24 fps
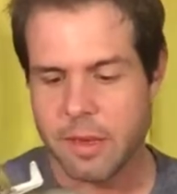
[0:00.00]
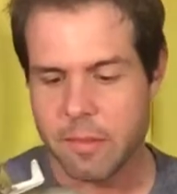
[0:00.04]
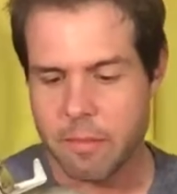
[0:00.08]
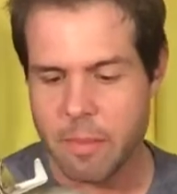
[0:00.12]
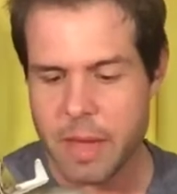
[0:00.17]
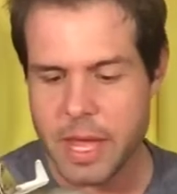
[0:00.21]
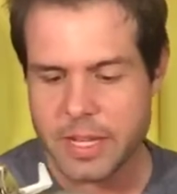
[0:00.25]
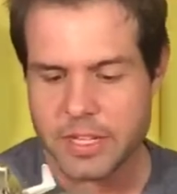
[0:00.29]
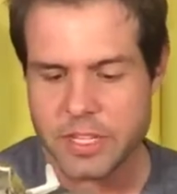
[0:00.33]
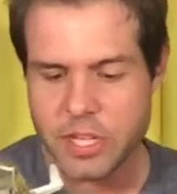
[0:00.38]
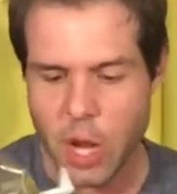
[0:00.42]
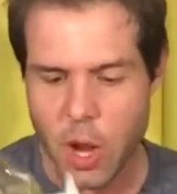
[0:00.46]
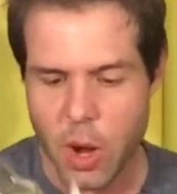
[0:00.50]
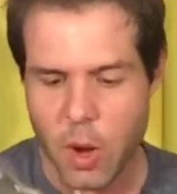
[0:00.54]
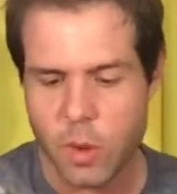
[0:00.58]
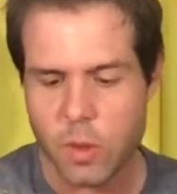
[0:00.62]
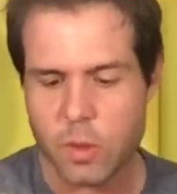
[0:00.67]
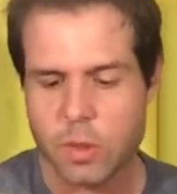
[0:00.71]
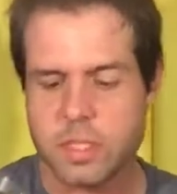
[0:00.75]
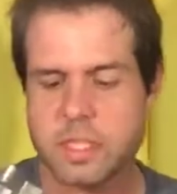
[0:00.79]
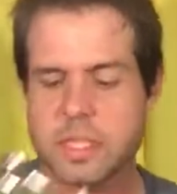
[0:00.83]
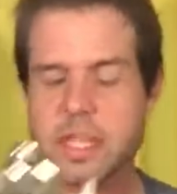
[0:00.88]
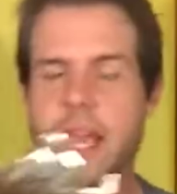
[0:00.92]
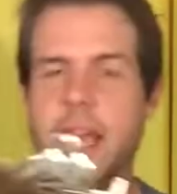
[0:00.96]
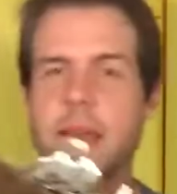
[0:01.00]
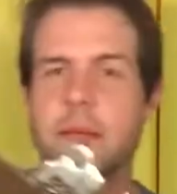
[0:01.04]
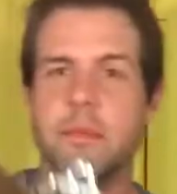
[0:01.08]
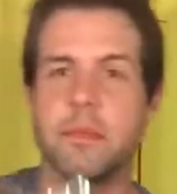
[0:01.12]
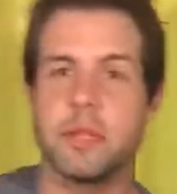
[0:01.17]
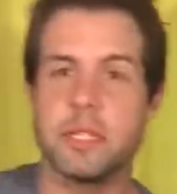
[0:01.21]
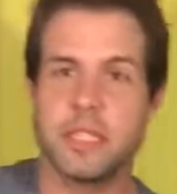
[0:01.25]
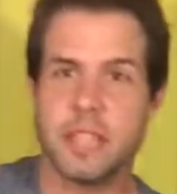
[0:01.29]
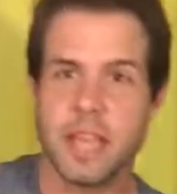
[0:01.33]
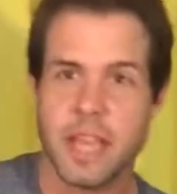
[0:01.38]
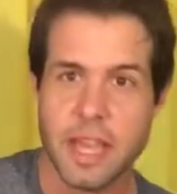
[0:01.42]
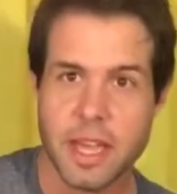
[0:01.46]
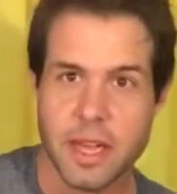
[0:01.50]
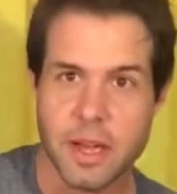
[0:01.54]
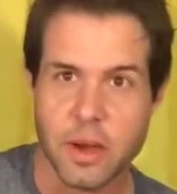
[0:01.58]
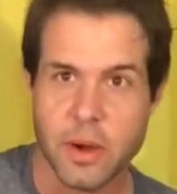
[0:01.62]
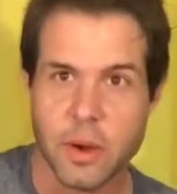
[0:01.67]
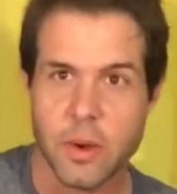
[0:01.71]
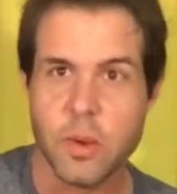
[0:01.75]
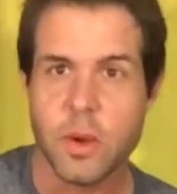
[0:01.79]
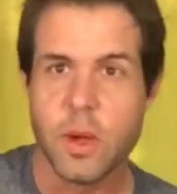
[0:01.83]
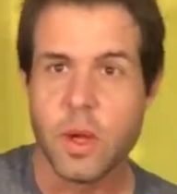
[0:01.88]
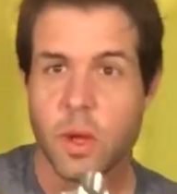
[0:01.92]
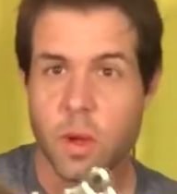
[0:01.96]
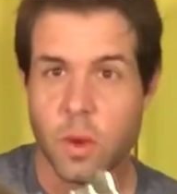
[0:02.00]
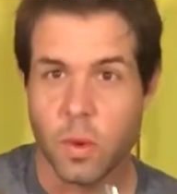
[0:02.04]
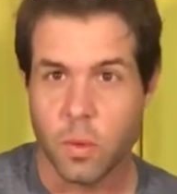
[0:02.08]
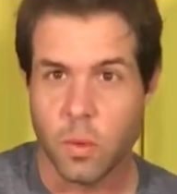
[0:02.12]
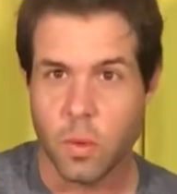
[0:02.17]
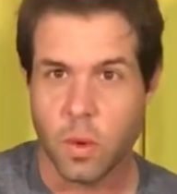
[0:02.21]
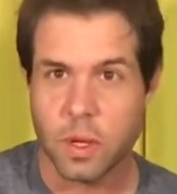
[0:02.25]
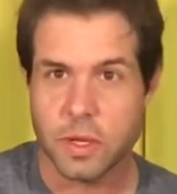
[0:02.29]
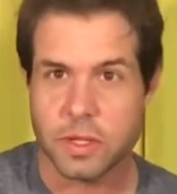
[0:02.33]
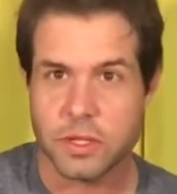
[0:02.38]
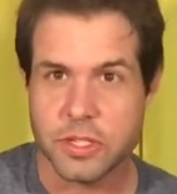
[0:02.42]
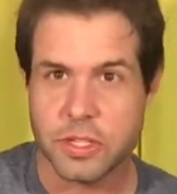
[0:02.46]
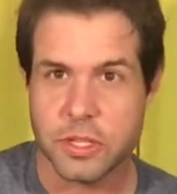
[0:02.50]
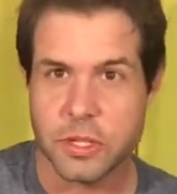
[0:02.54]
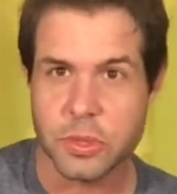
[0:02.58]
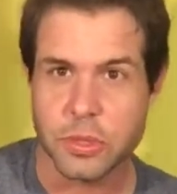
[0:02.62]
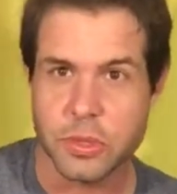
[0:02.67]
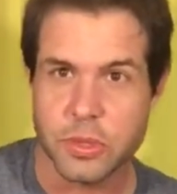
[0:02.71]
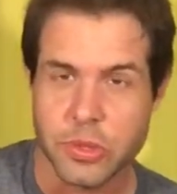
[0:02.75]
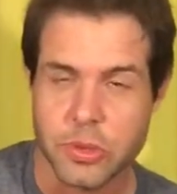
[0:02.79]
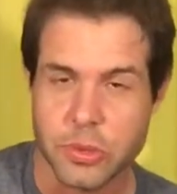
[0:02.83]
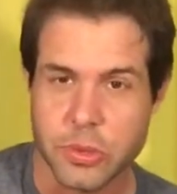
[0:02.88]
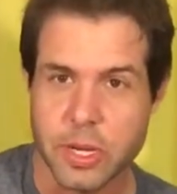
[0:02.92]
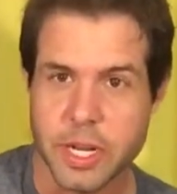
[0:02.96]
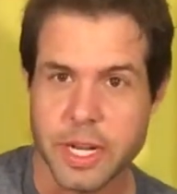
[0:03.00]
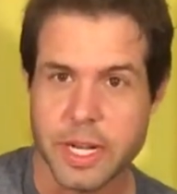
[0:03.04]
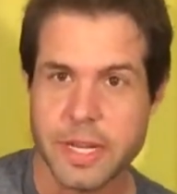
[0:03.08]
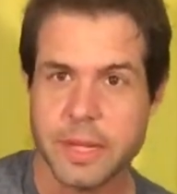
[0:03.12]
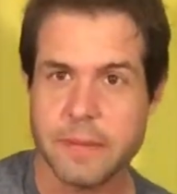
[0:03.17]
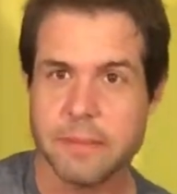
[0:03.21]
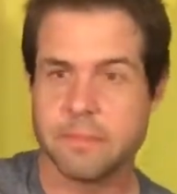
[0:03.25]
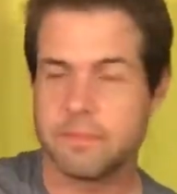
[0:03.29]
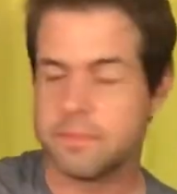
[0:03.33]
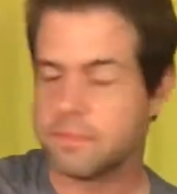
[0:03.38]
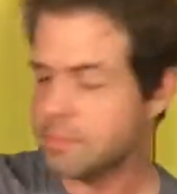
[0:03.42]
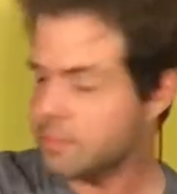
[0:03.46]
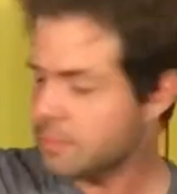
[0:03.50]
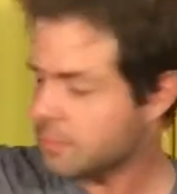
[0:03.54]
Mentos and Mateo, one, two, three.